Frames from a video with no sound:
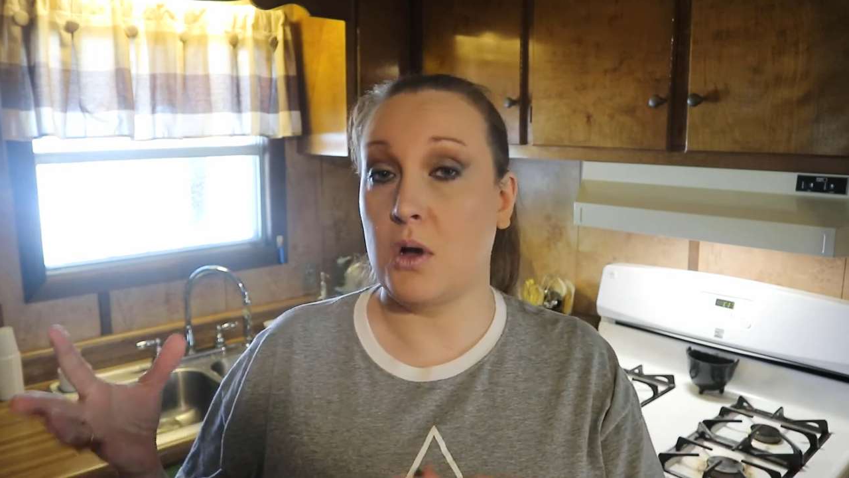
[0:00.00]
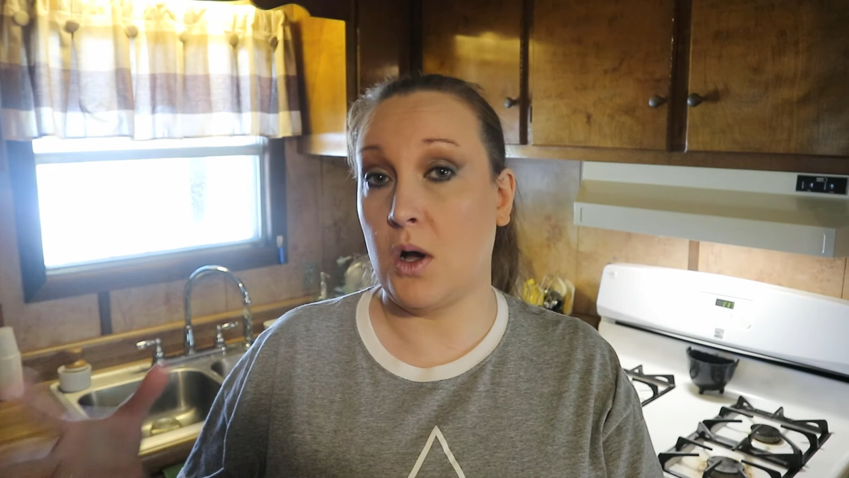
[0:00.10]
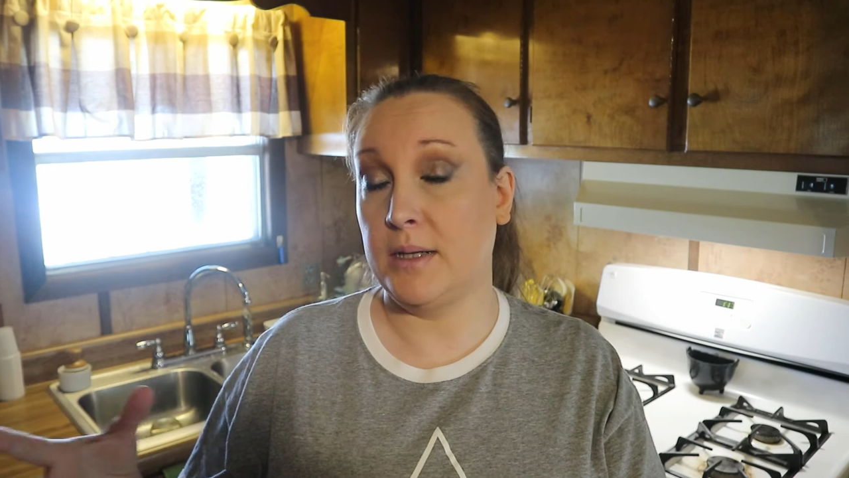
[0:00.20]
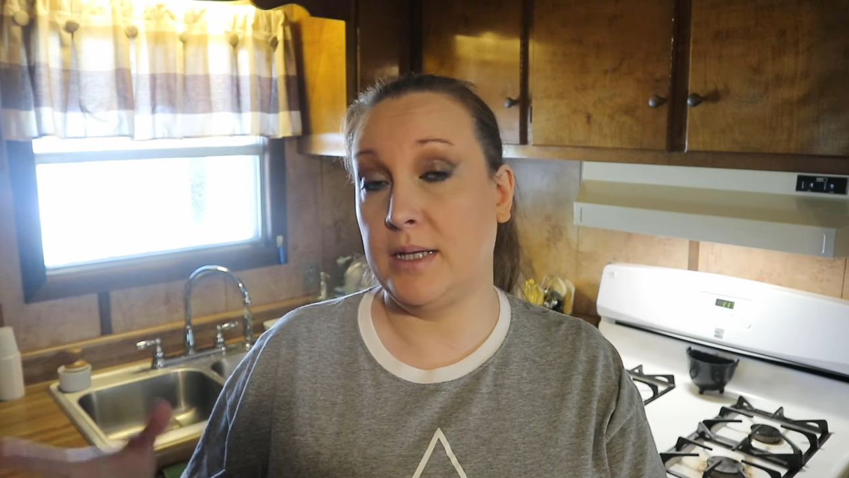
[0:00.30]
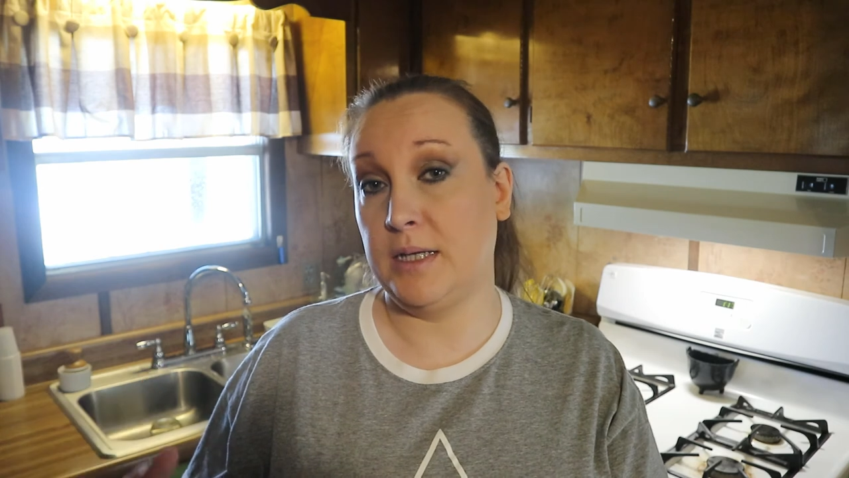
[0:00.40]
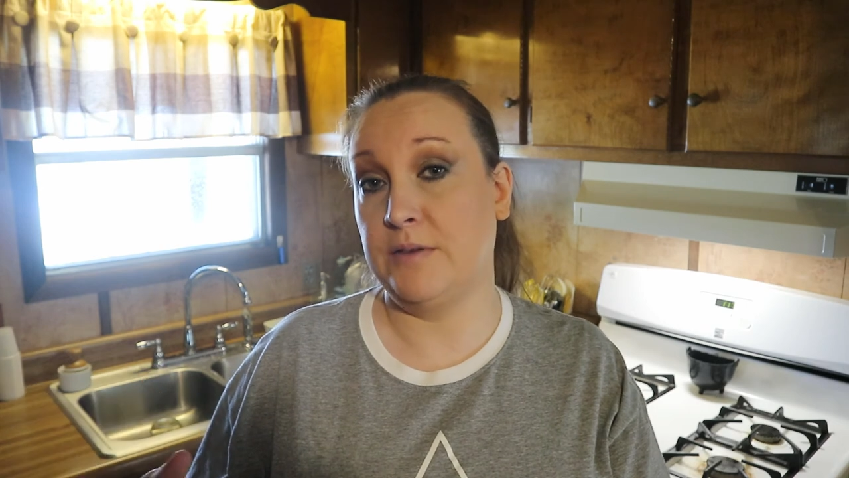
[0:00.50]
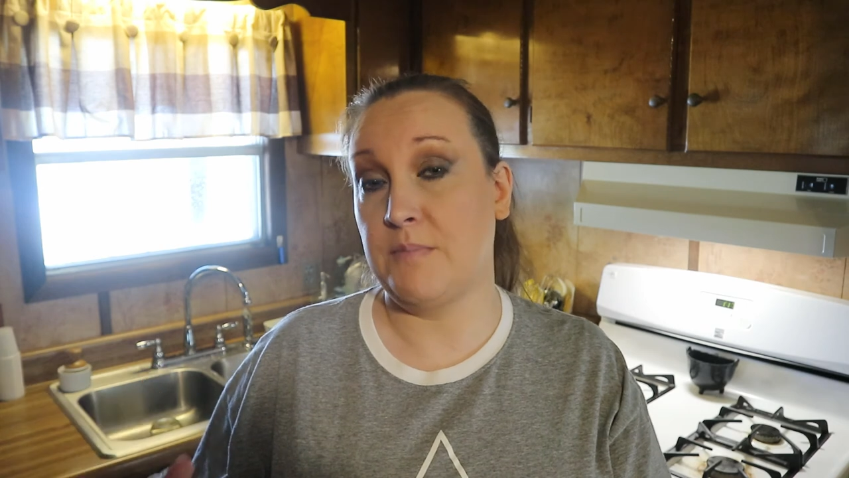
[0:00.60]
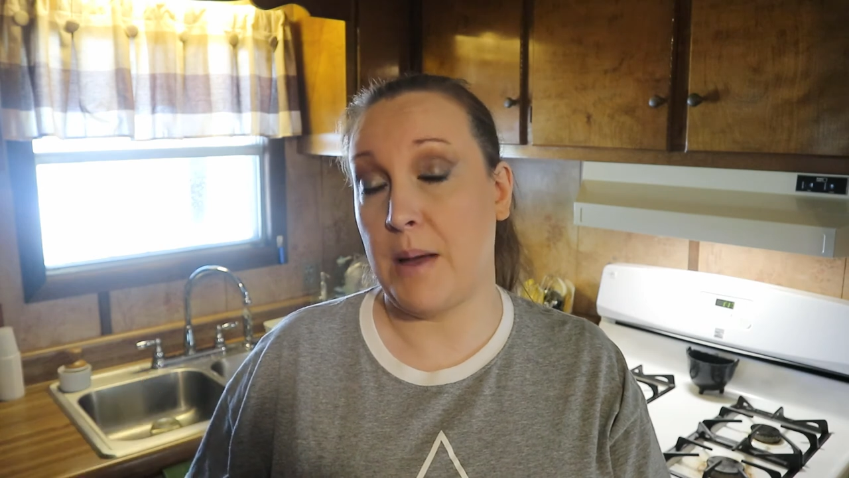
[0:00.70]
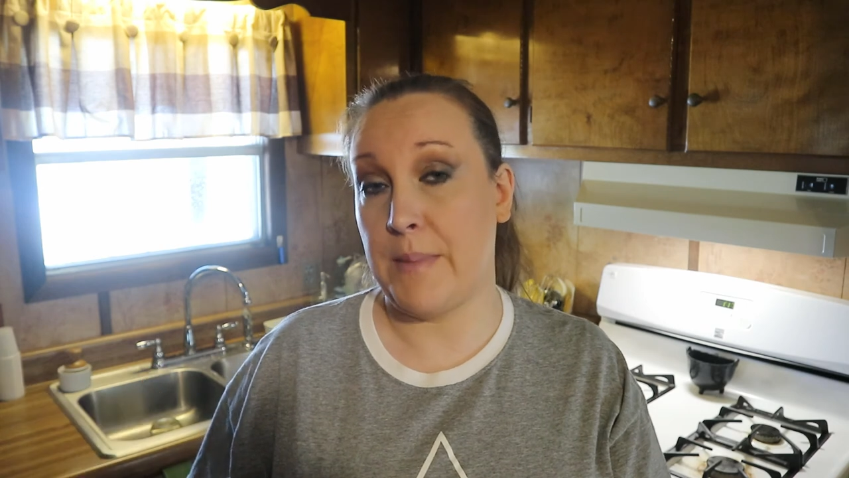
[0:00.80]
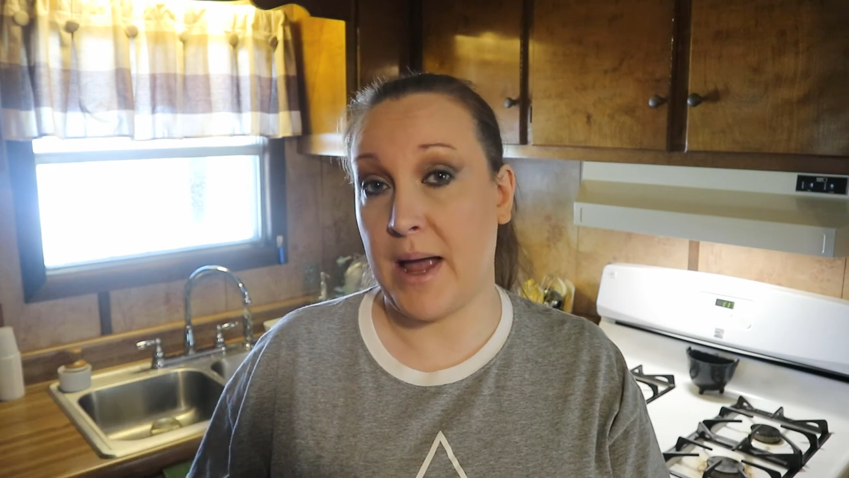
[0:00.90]
on any of
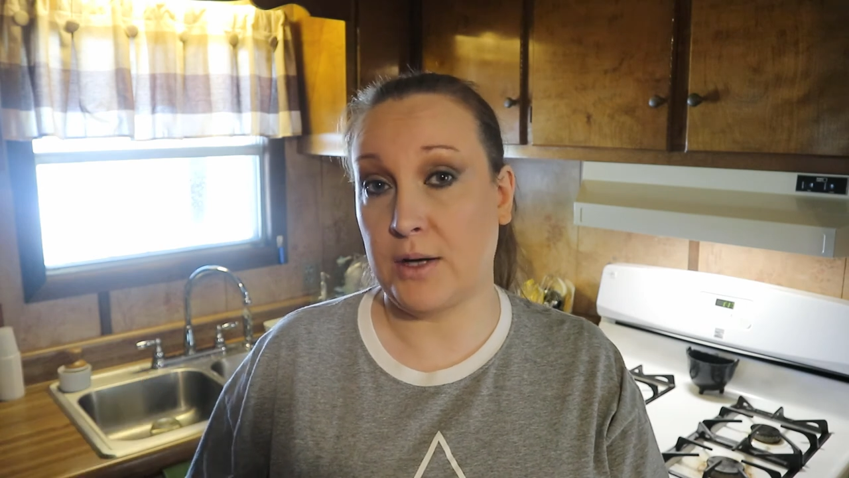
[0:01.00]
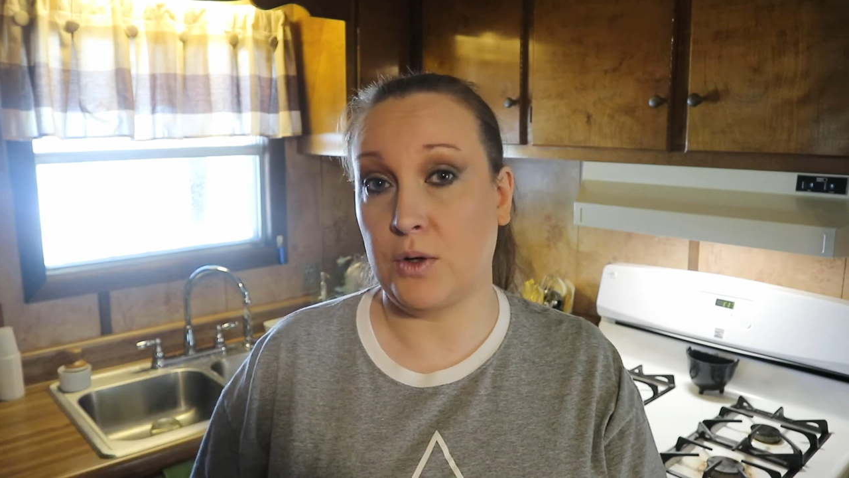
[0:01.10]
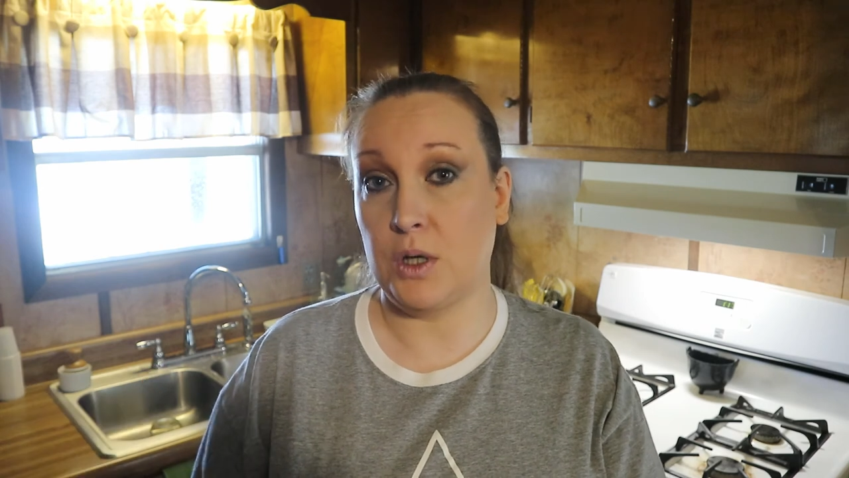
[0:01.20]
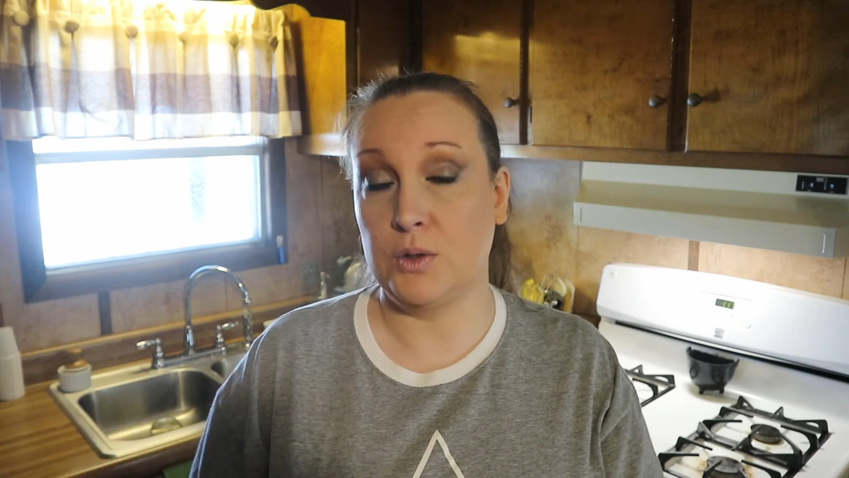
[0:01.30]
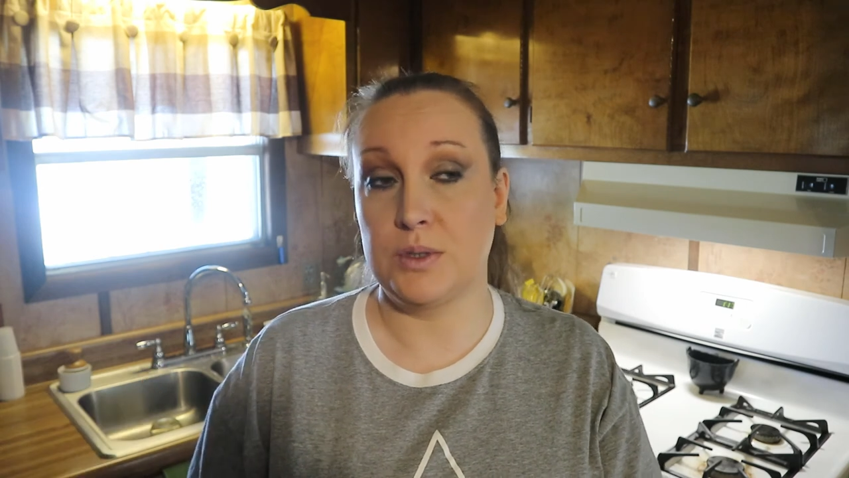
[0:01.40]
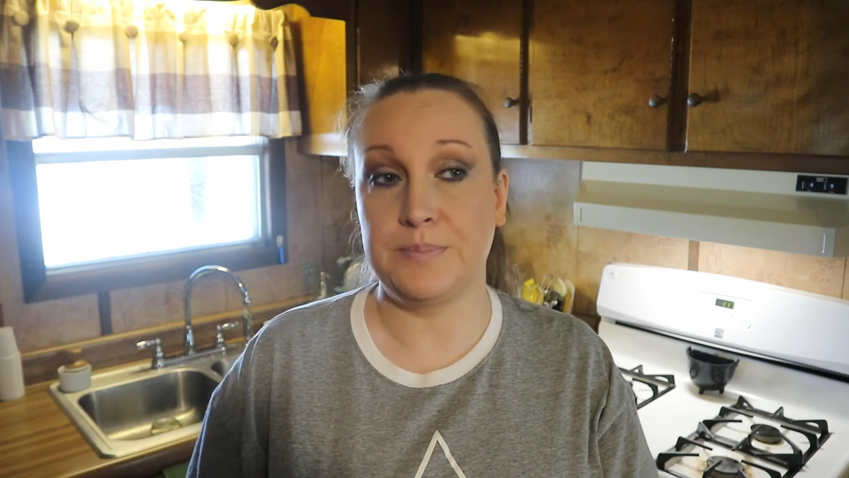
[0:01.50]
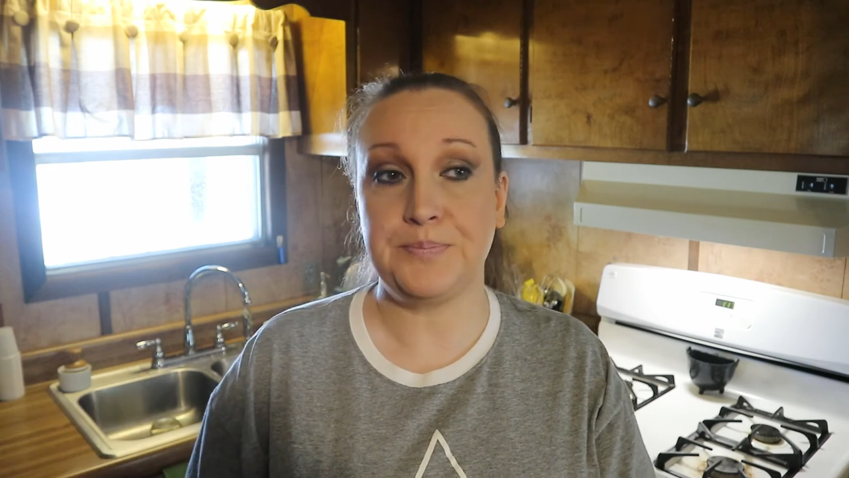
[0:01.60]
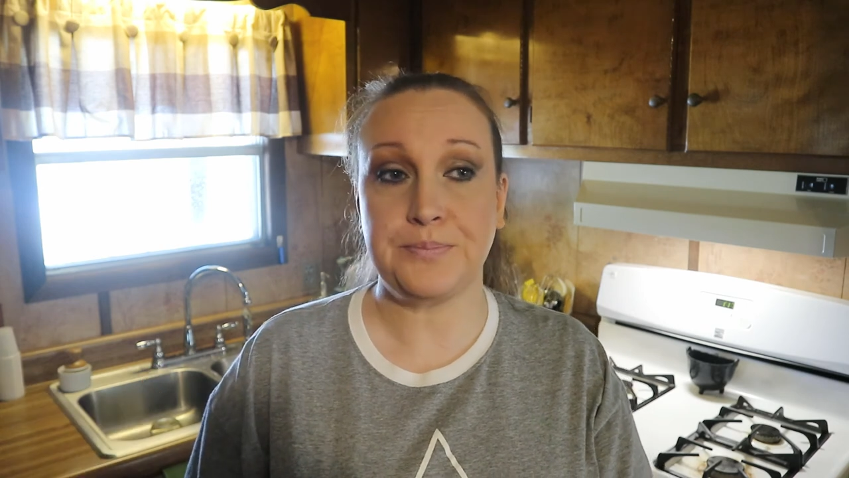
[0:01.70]
my macros,